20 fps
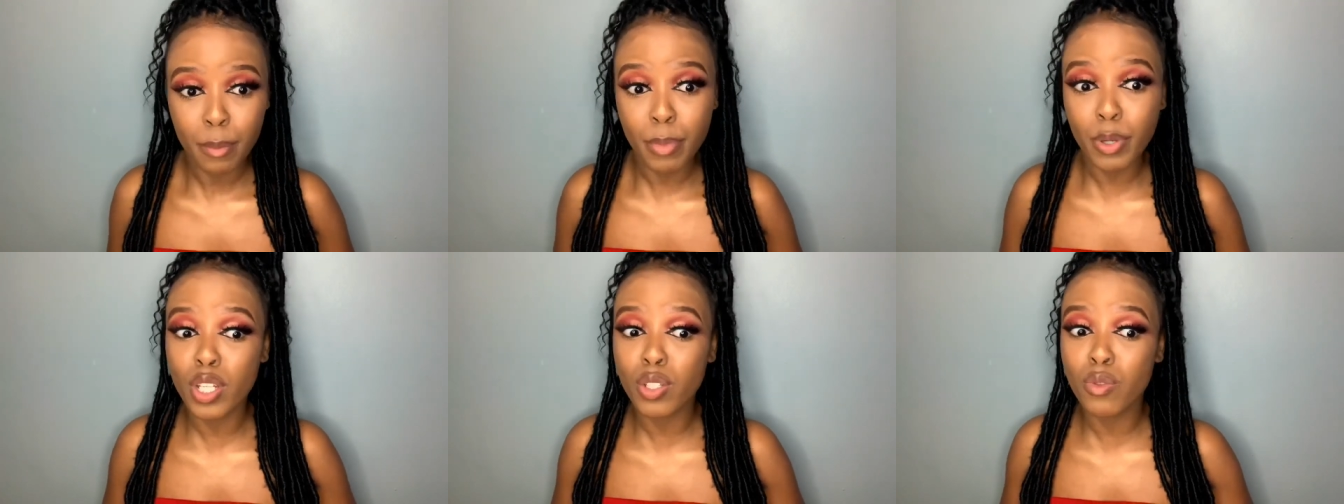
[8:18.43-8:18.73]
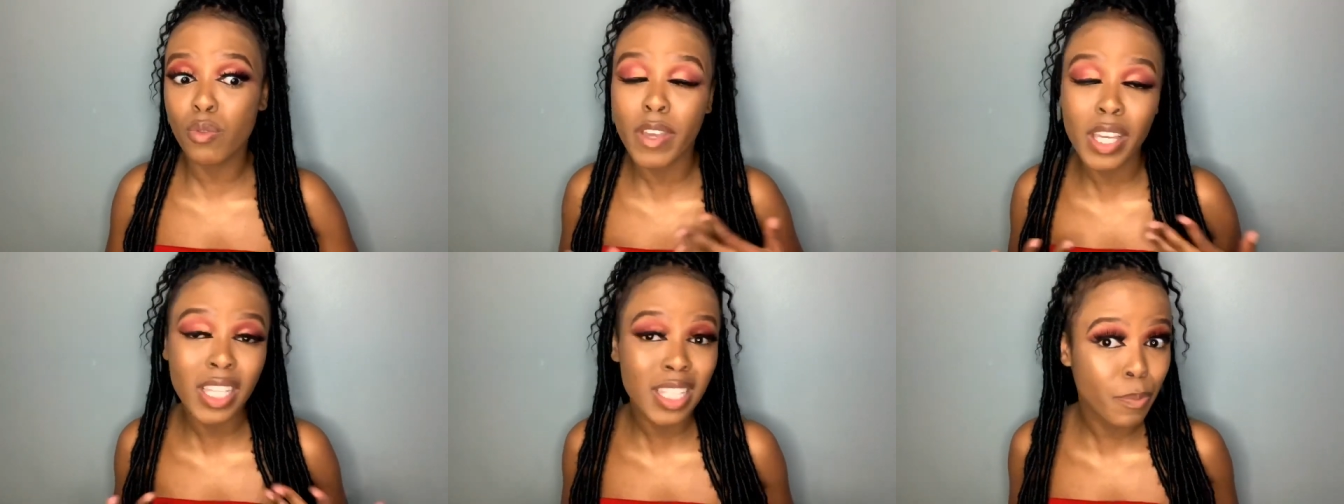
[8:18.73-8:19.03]

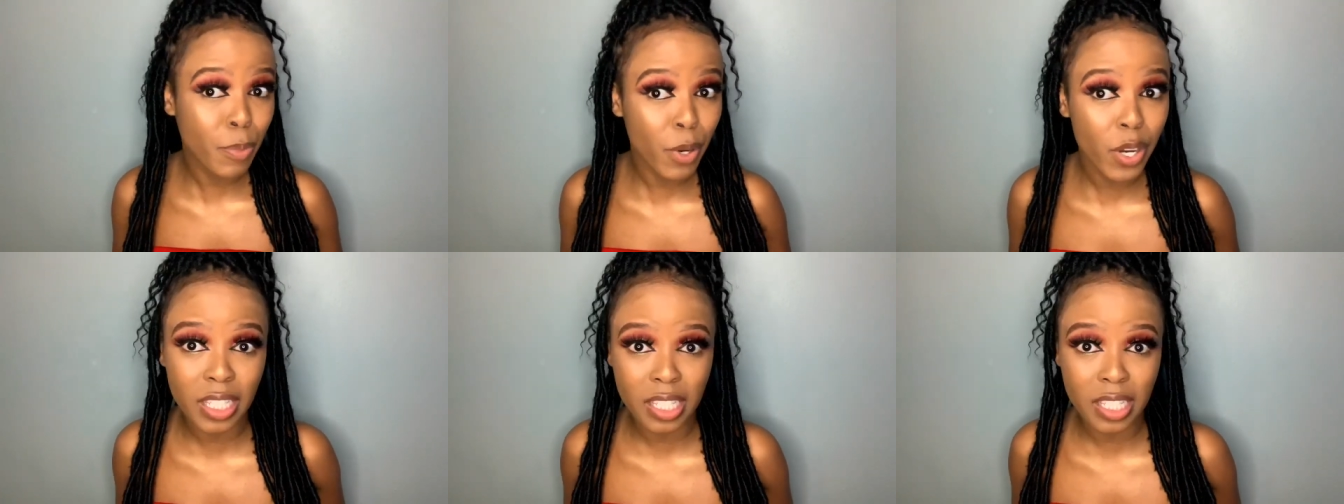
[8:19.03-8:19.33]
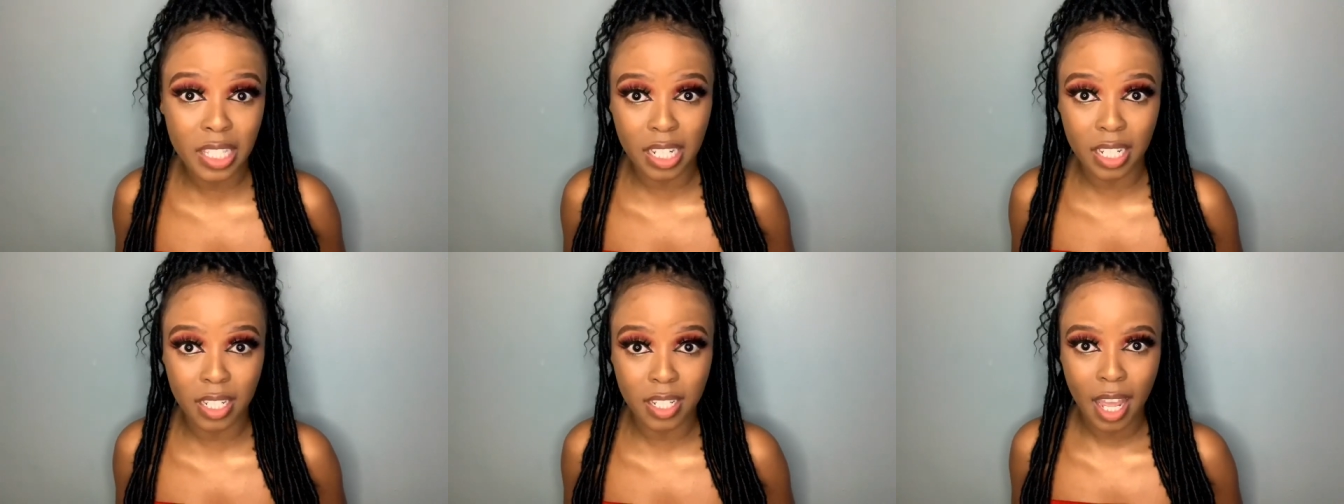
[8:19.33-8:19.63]
because we've
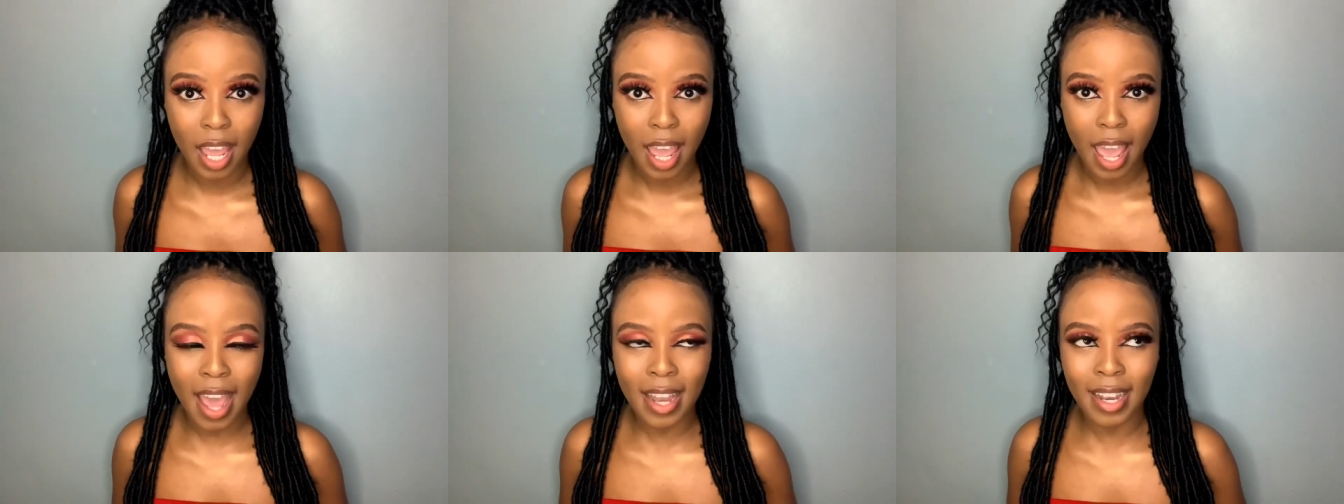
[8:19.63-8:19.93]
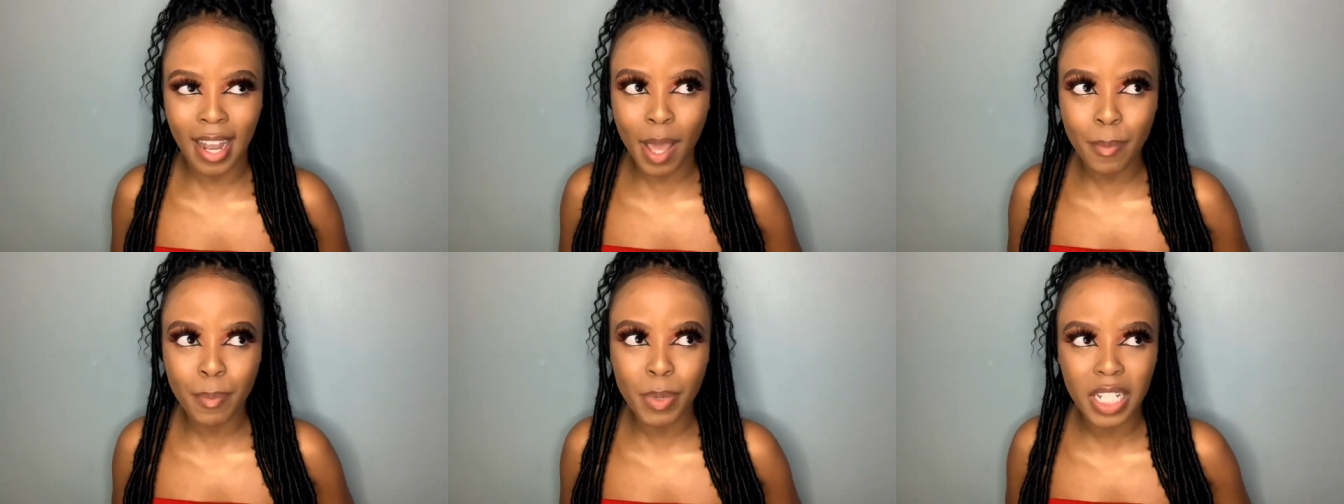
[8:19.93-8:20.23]
experienced it
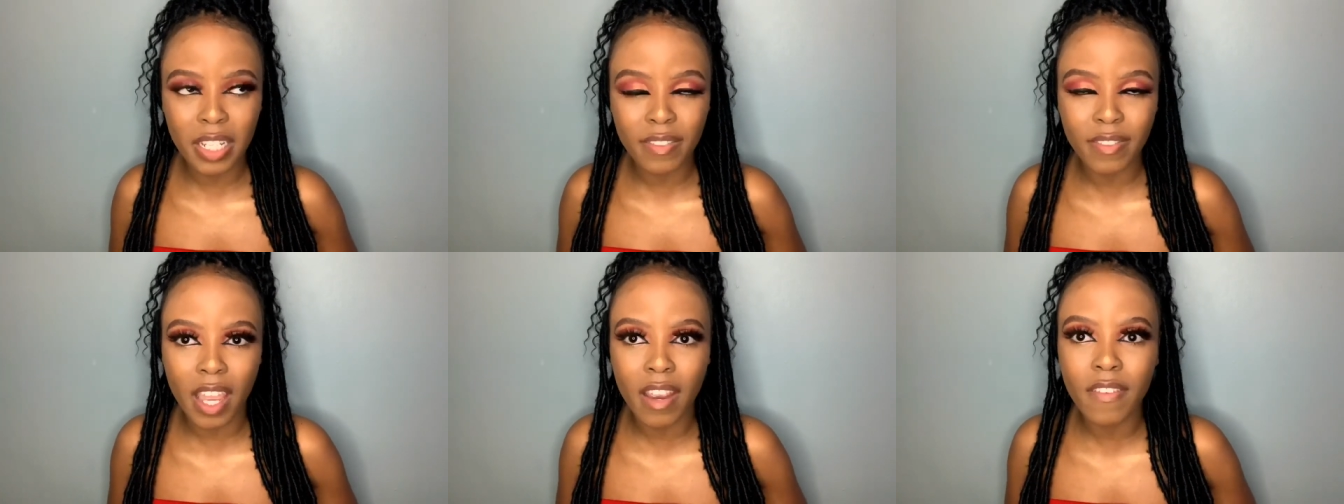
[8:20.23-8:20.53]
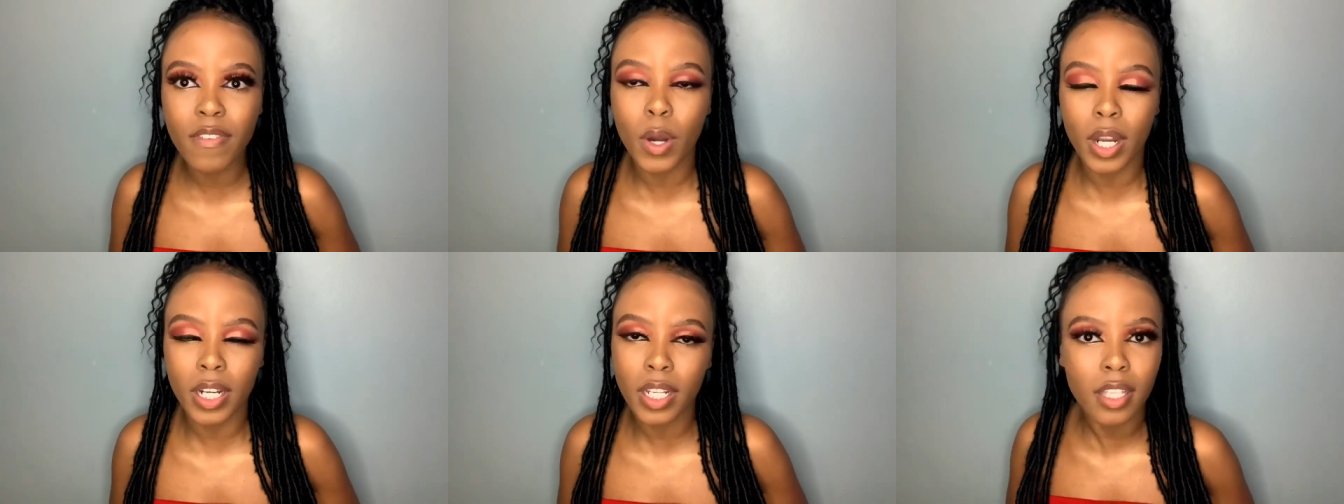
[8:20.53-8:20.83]
and i believe
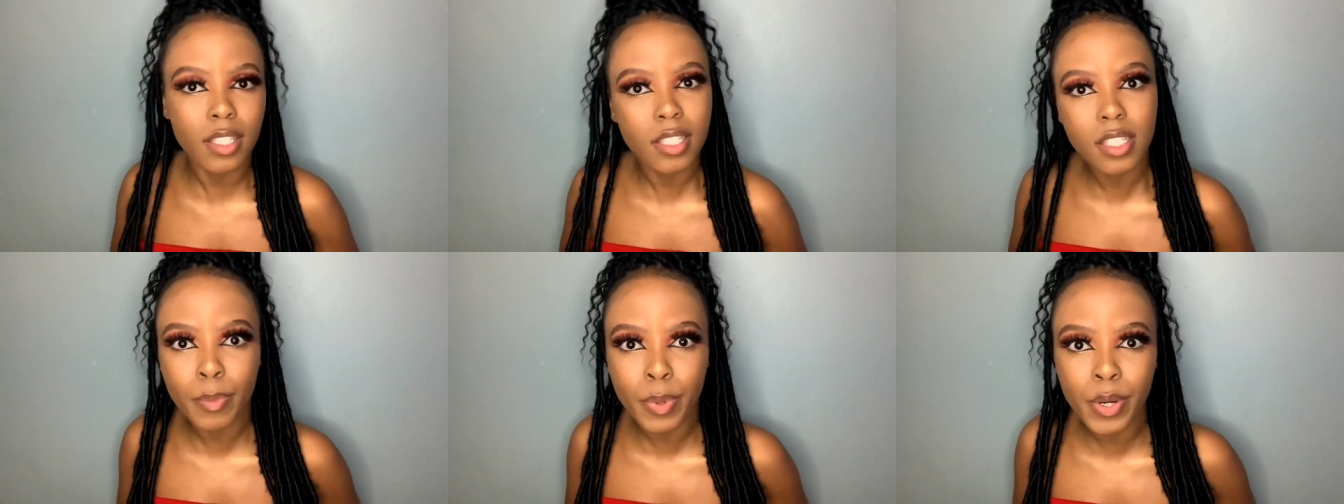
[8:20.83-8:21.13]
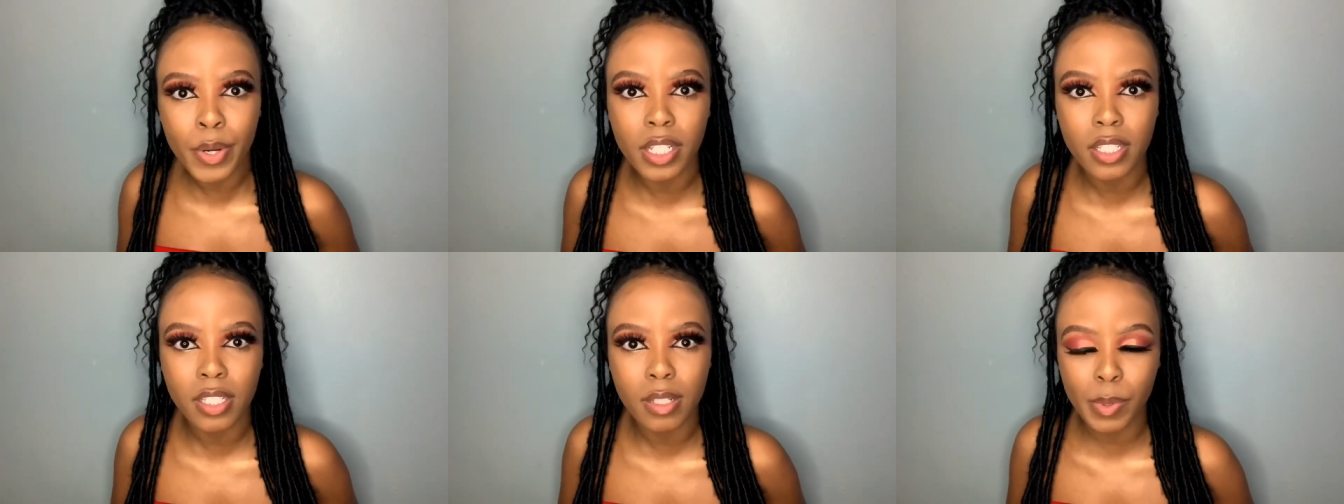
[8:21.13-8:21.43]
everyone gets
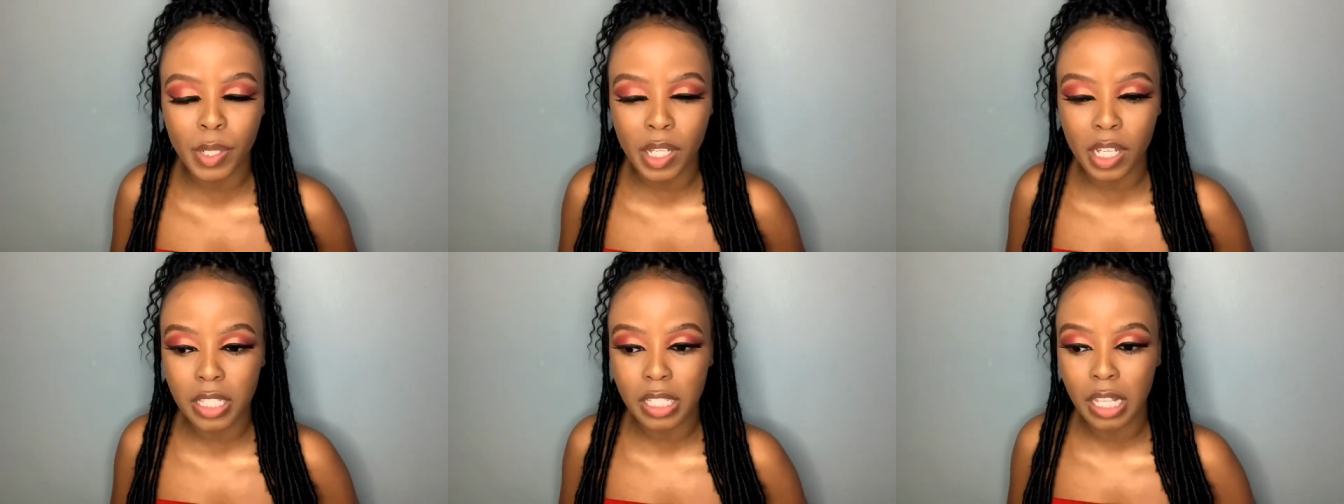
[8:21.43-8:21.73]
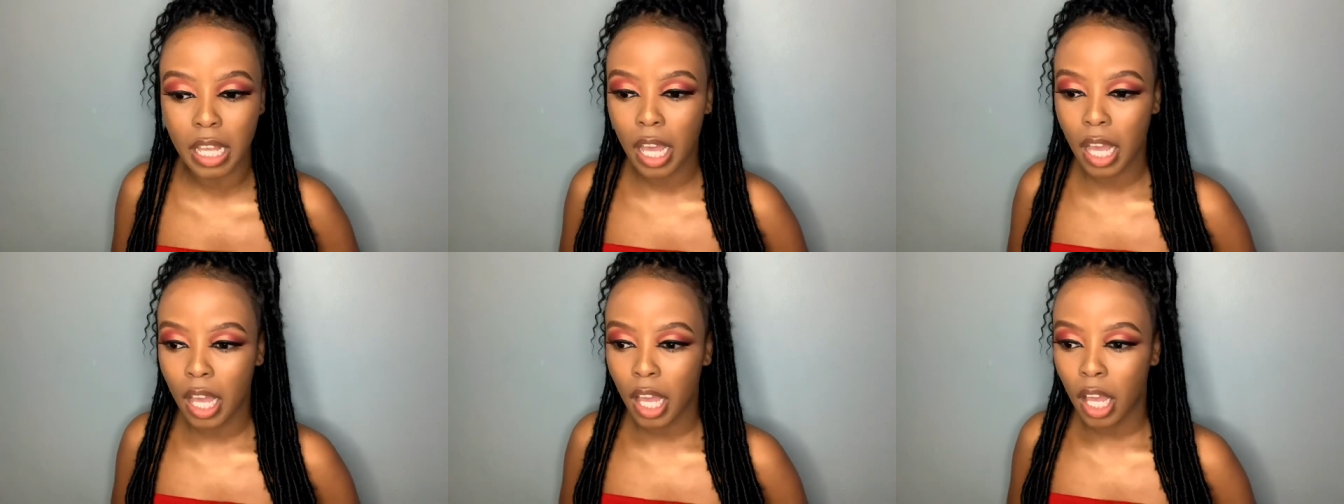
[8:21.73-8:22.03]
depressed because